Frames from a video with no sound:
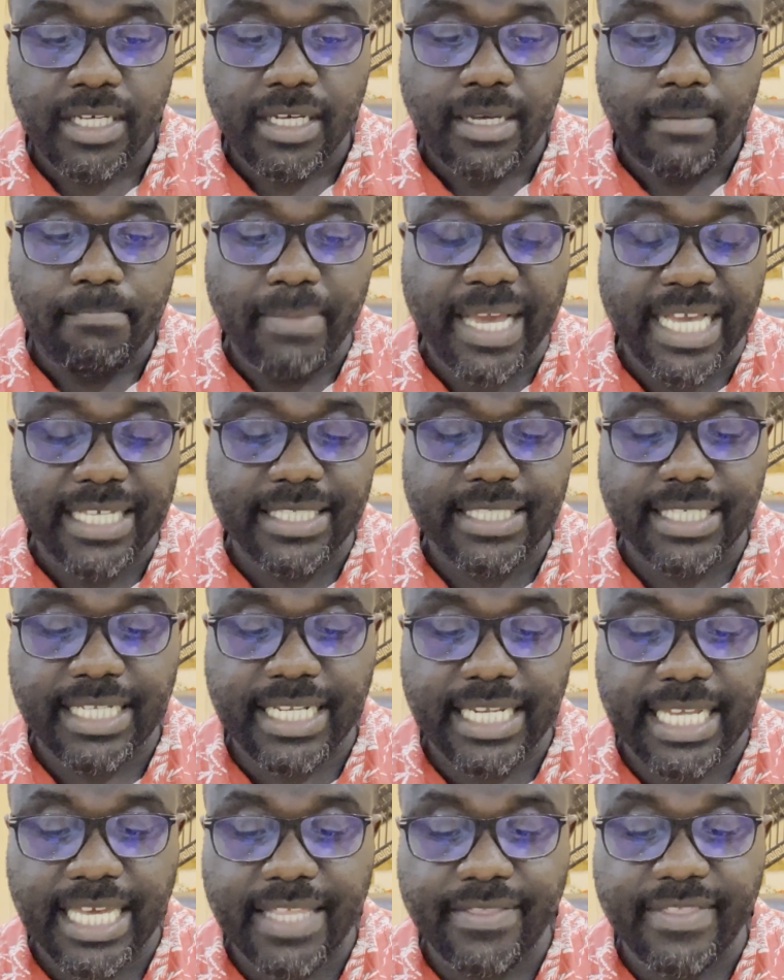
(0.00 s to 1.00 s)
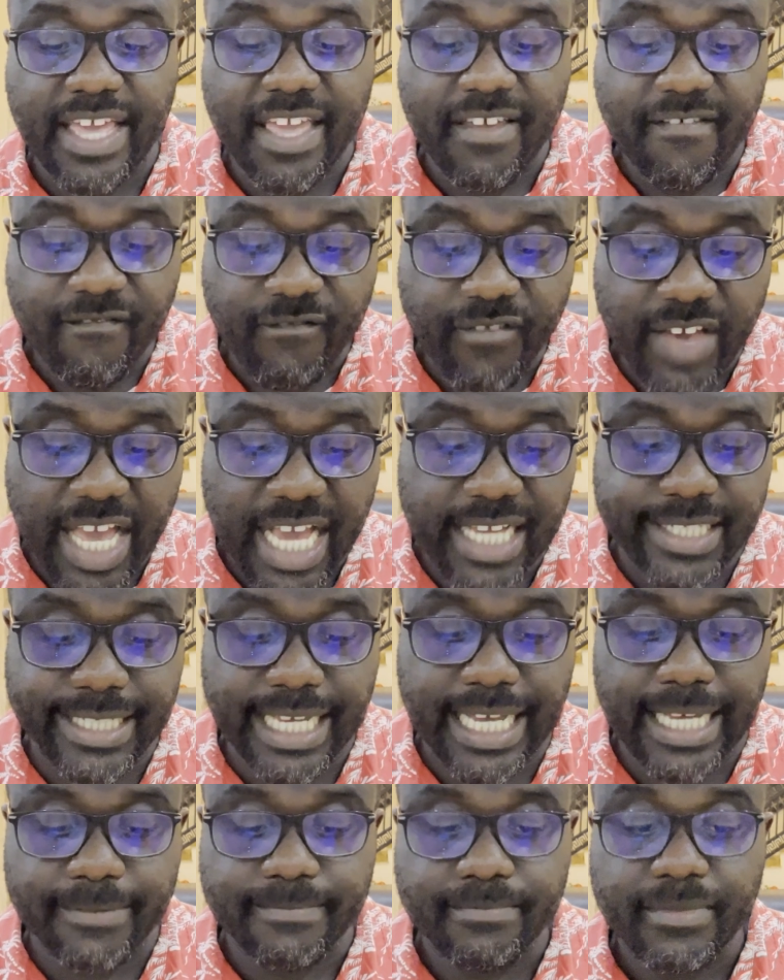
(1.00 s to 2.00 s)
basically the
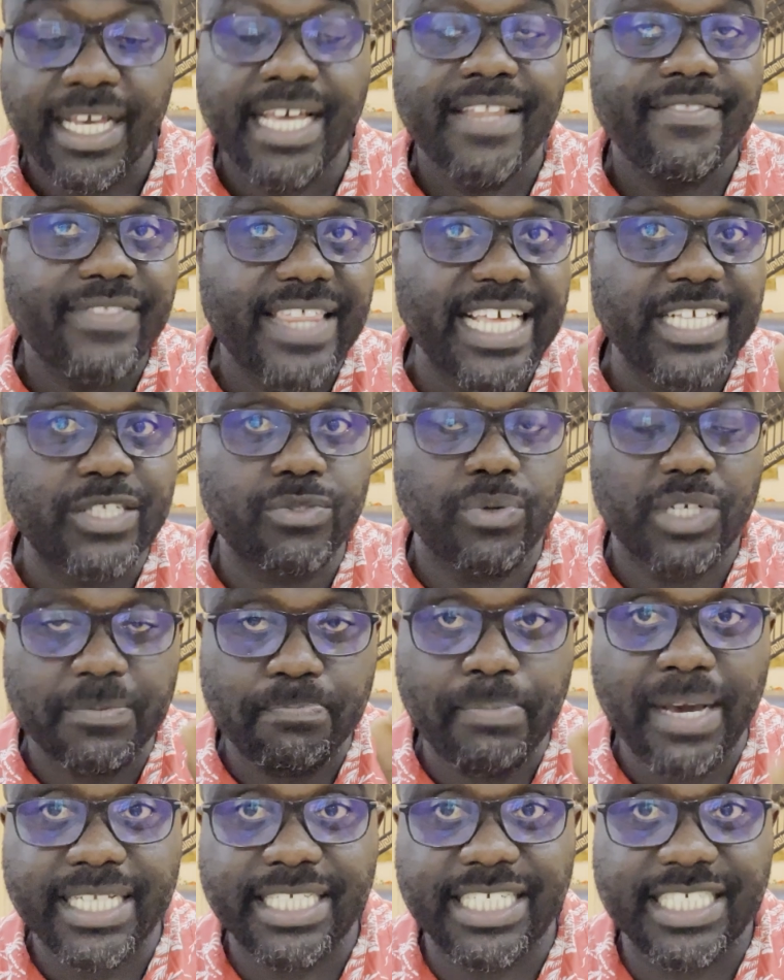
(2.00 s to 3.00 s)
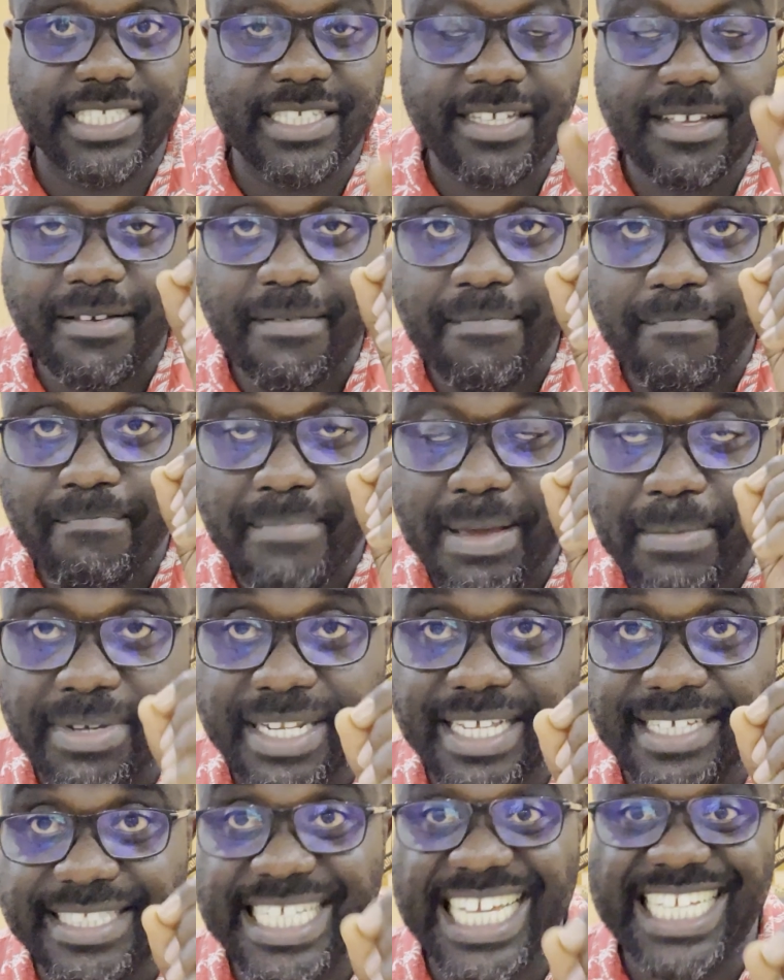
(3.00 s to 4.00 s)
inverter, this was purchased, remember
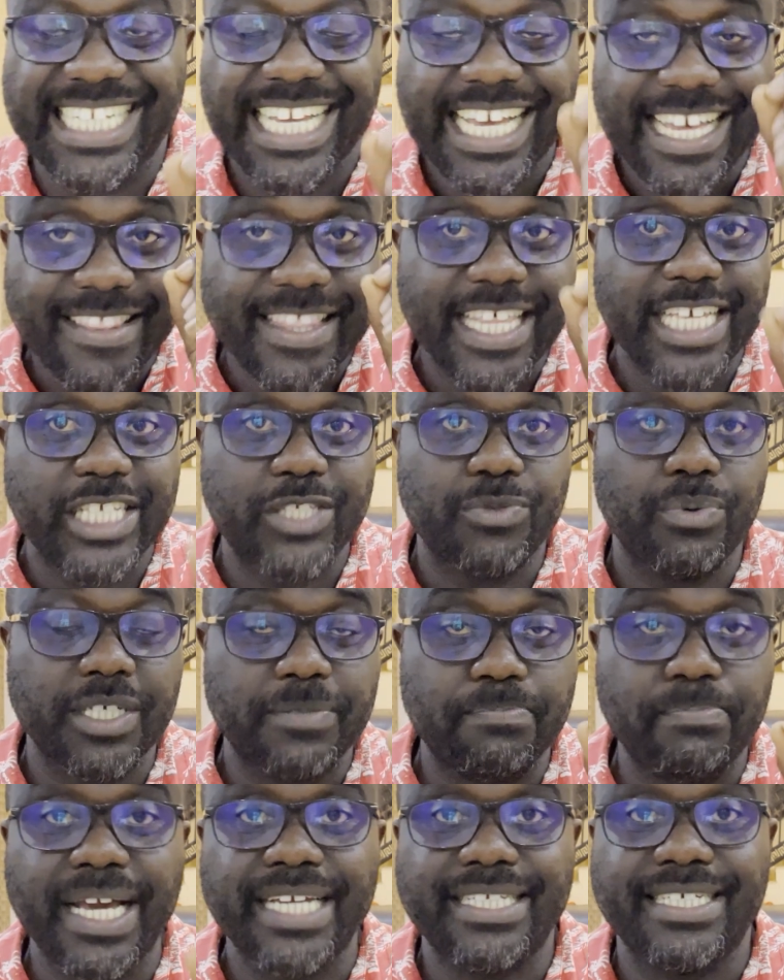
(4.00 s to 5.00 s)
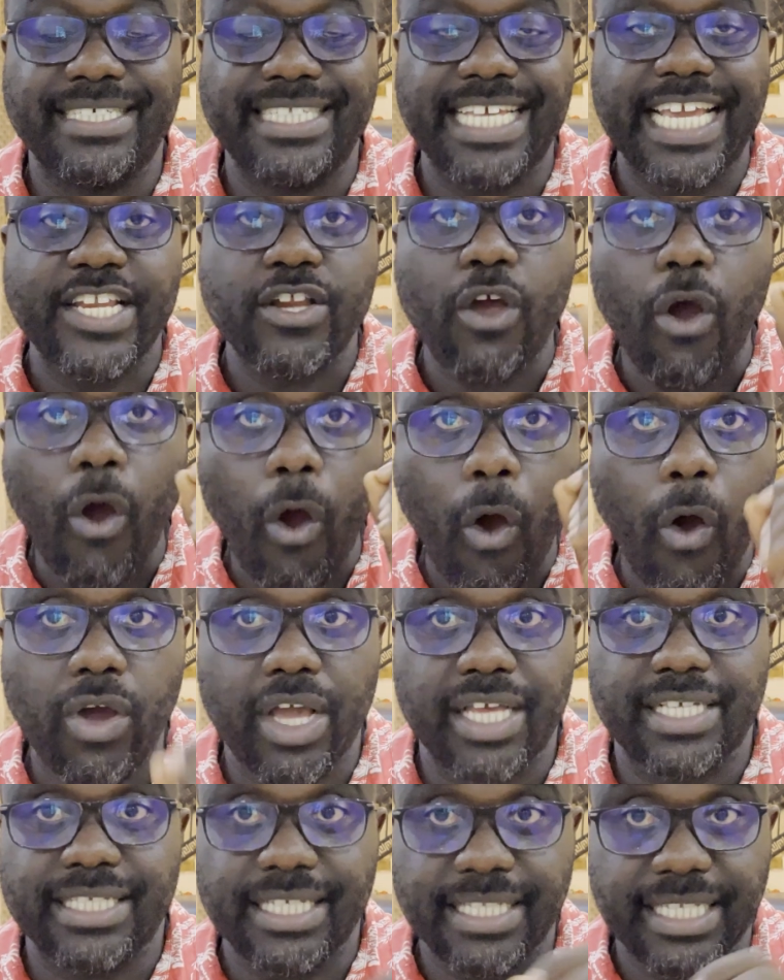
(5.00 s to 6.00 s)
this date, this was purchased in
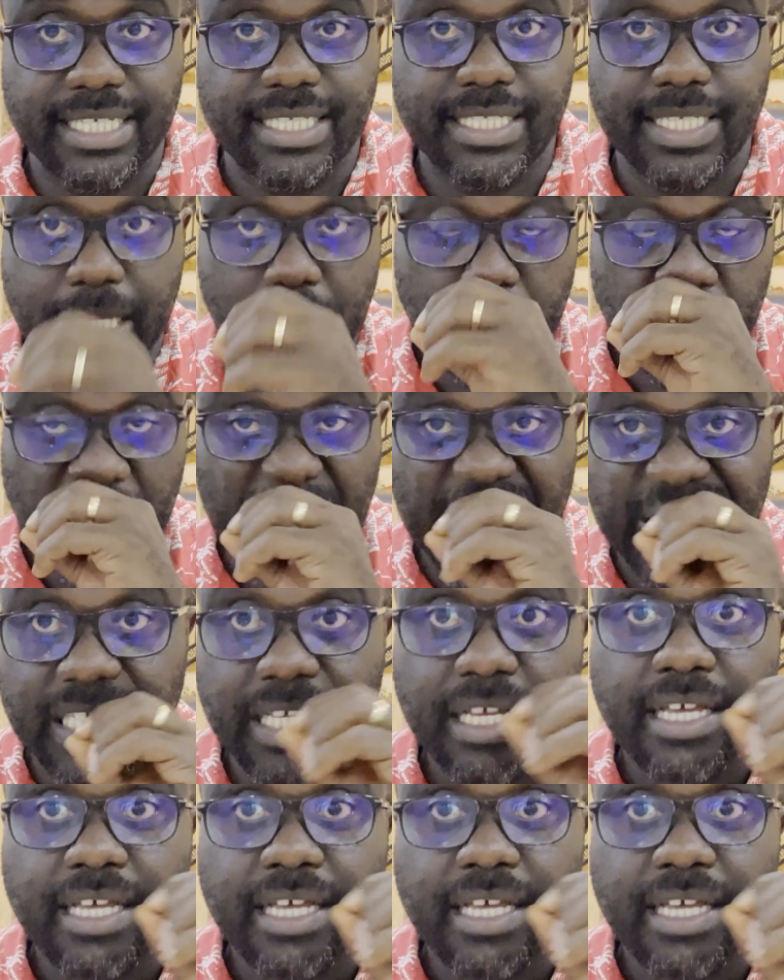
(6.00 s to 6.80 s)
August this year, so that's